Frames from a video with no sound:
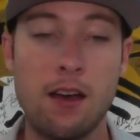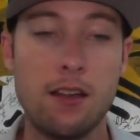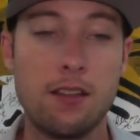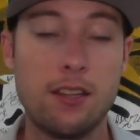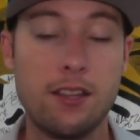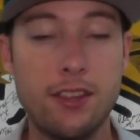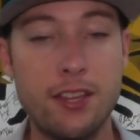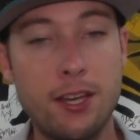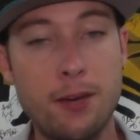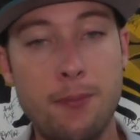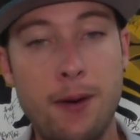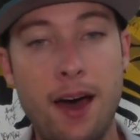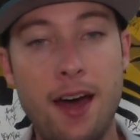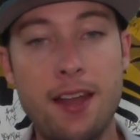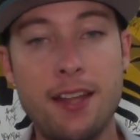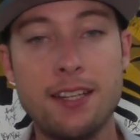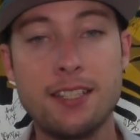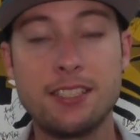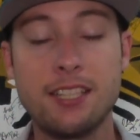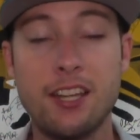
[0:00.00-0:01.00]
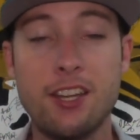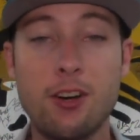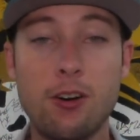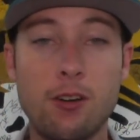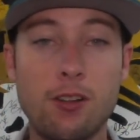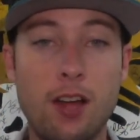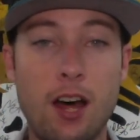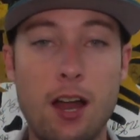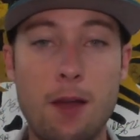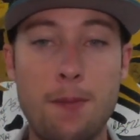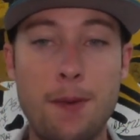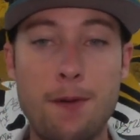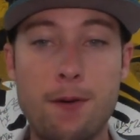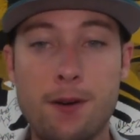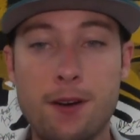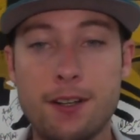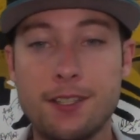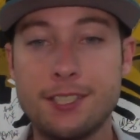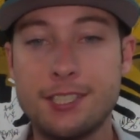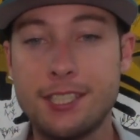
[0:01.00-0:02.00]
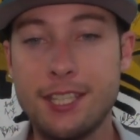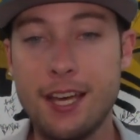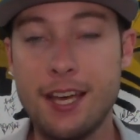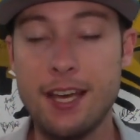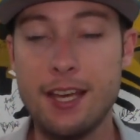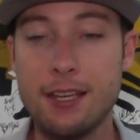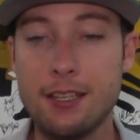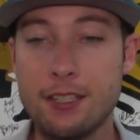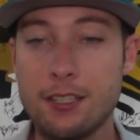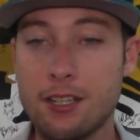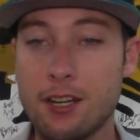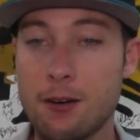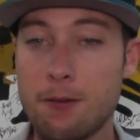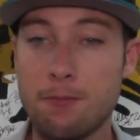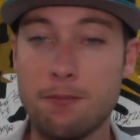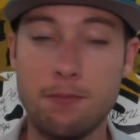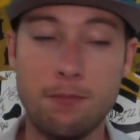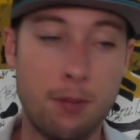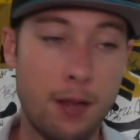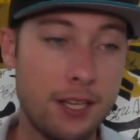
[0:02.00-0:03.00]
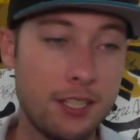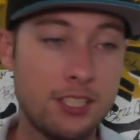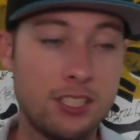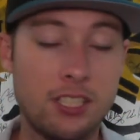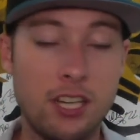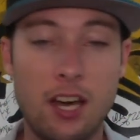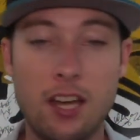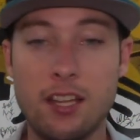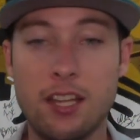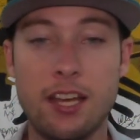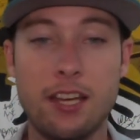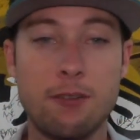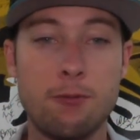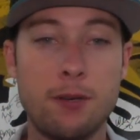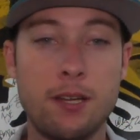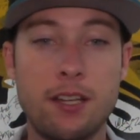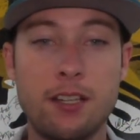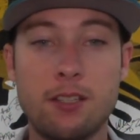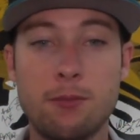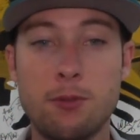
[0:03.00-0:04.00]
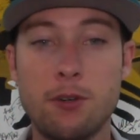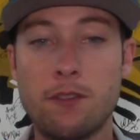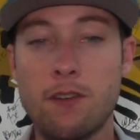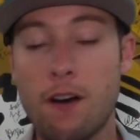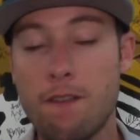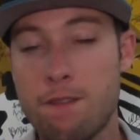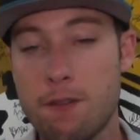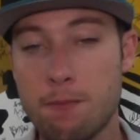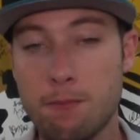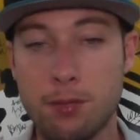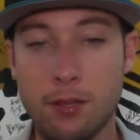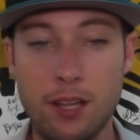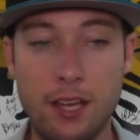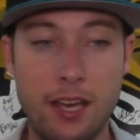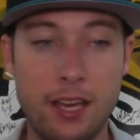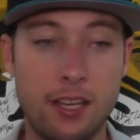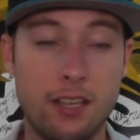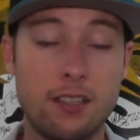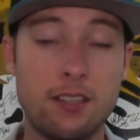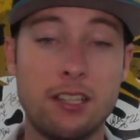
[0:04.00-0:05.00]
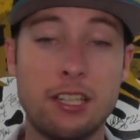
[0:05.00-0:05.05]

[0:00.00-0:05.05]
the thing about it is, I know a lot of people are going to say, you know, Blake's done, like, we need to move on from Blake.